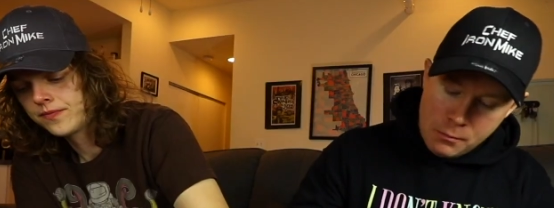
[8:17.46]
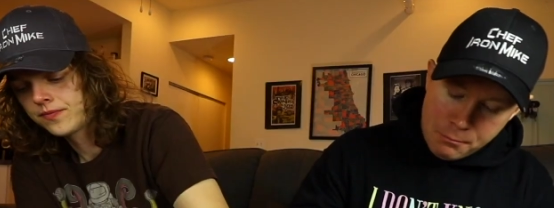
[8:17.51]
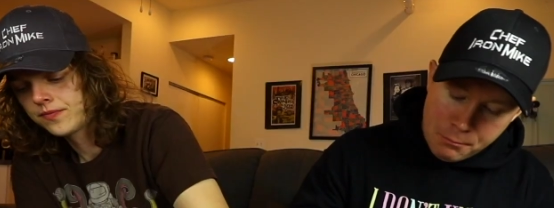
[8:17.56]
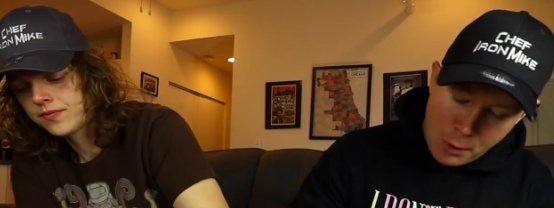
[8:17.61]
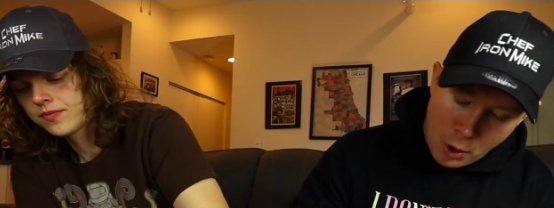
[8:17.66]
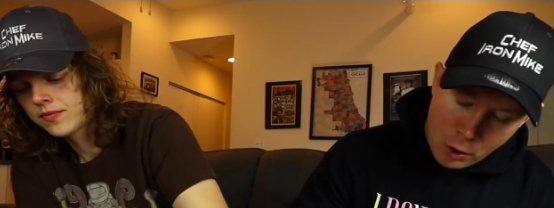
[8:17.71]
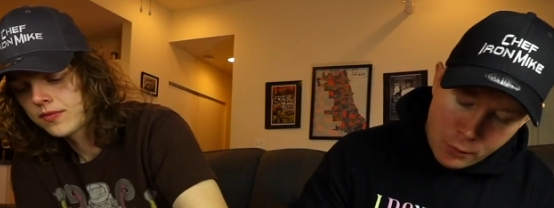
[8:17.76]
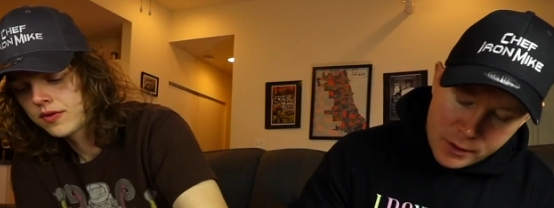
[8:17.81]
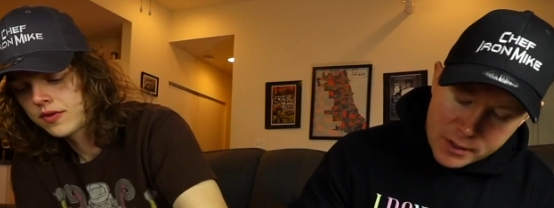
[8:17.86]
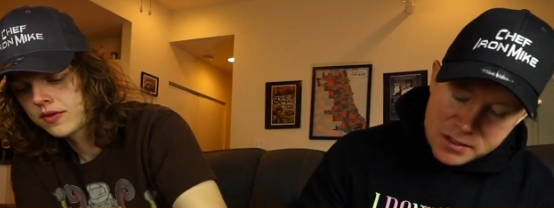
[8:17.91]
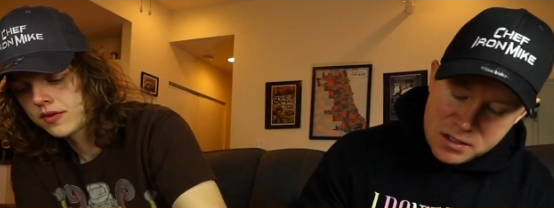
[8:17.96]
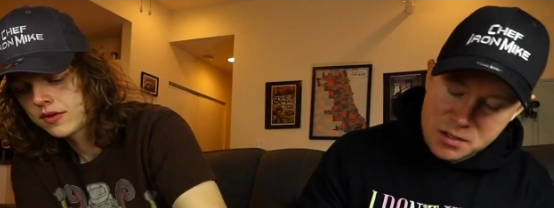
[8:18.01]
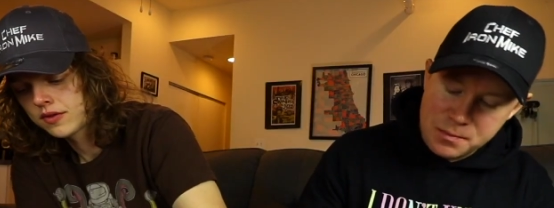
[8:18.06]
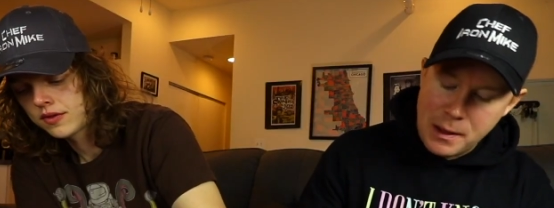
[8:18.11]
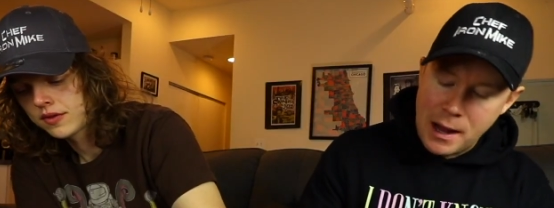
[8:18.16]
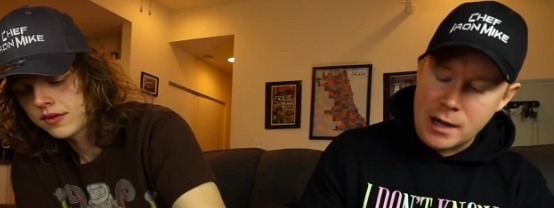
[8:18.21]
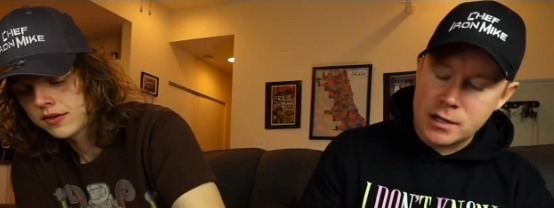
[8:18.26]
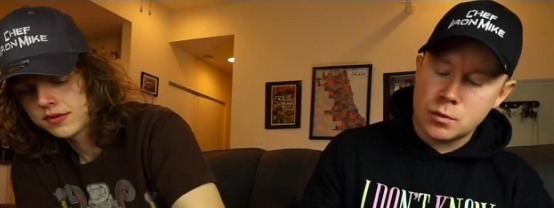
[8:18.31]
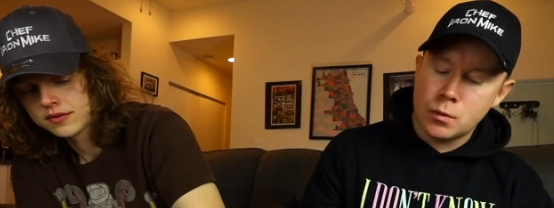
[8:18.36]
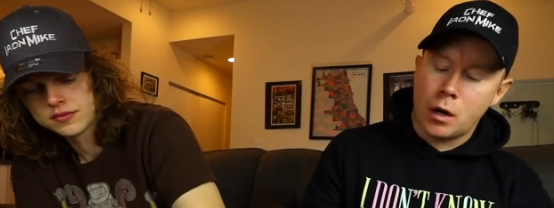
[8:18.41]
Speaker 1: Boneless,
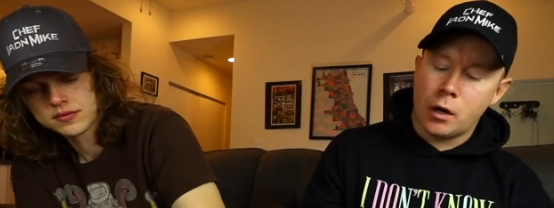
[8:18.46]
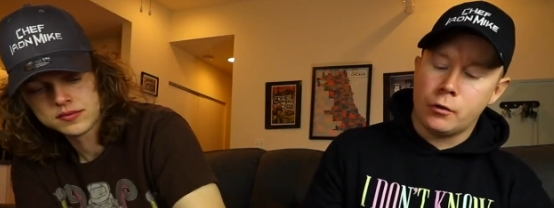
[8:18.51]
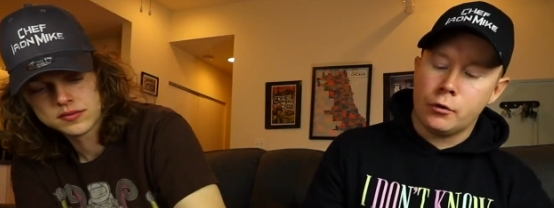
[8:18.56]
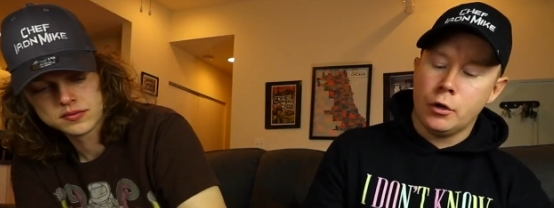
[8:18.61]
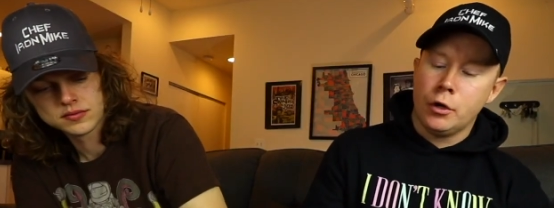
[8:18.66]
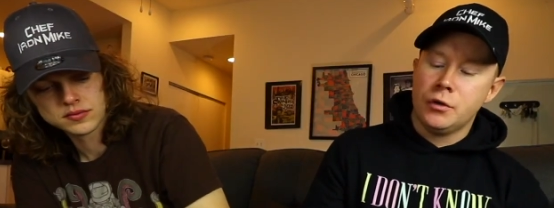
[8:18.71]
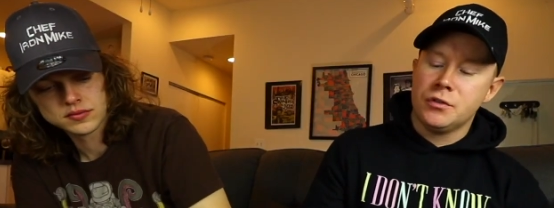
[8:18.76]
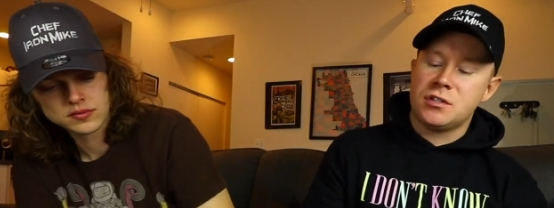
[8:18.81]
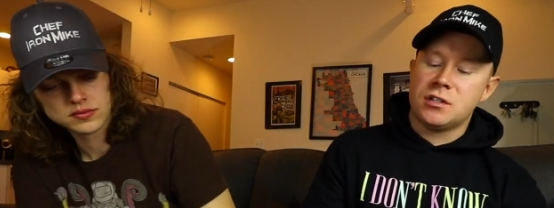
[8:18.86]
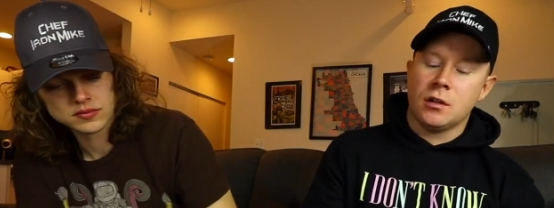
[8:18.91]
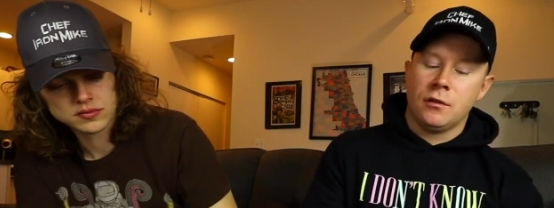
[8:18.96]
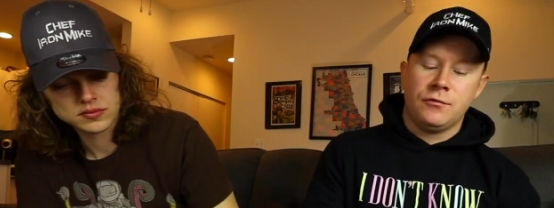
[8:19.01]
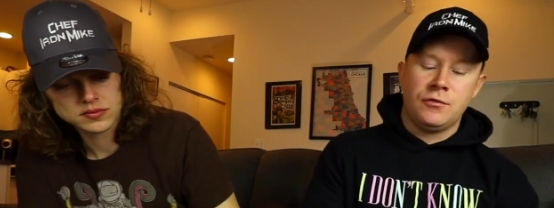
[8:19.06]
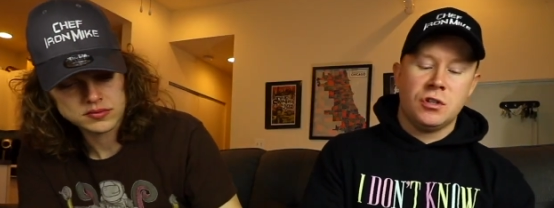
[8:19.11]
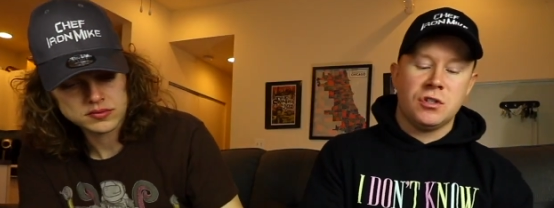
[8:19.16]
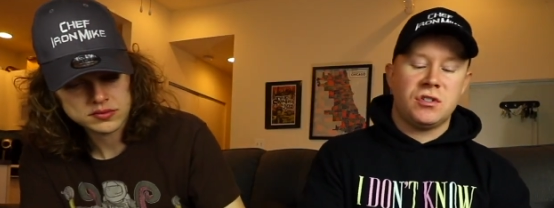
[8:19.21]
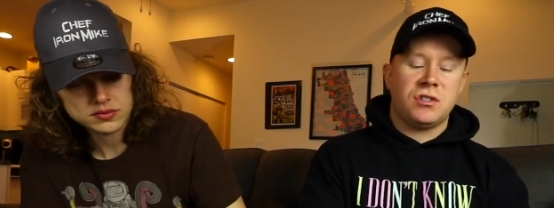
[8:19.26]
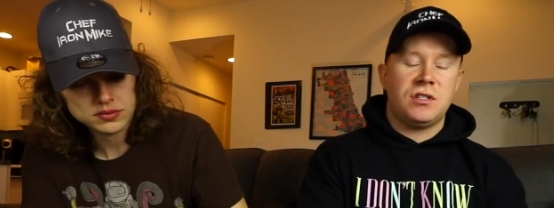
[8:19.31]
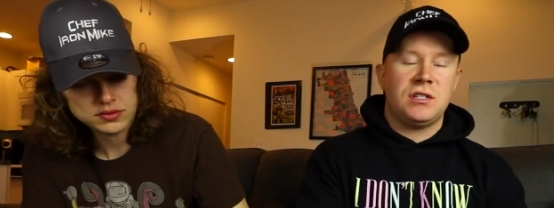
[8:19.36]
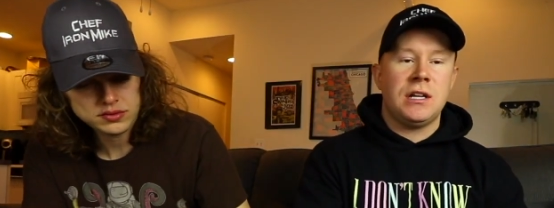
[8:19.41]
back to our roots of
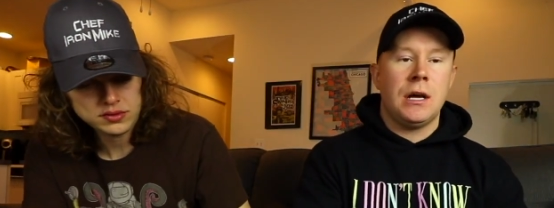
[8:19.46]
just